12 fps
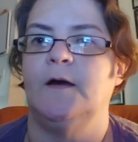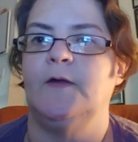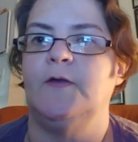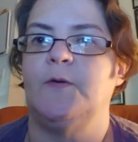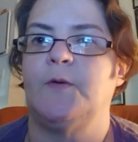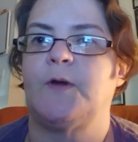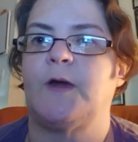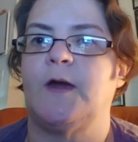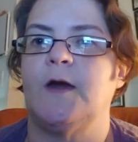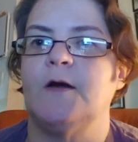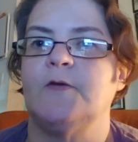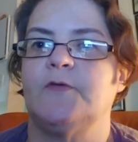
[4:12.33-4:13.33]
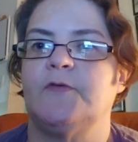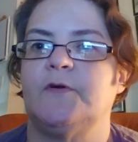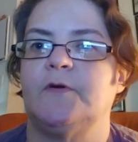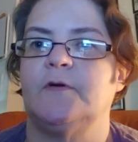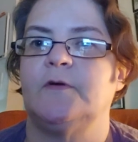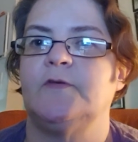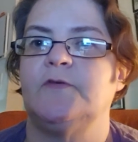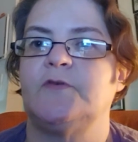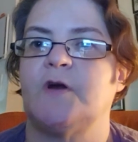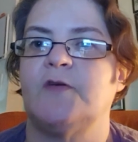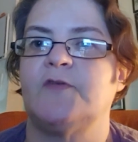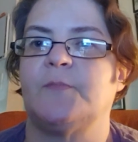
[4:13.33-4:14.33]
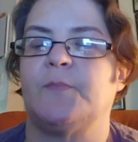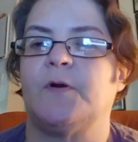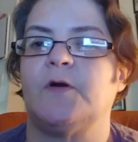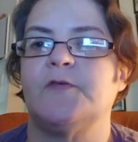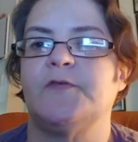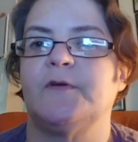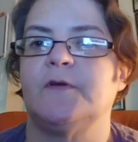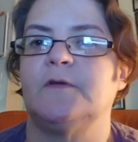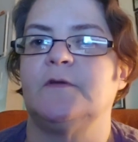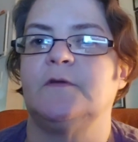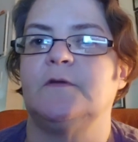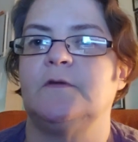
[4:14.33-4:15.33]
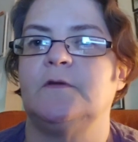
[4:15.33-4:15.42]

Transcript: You can't judge a person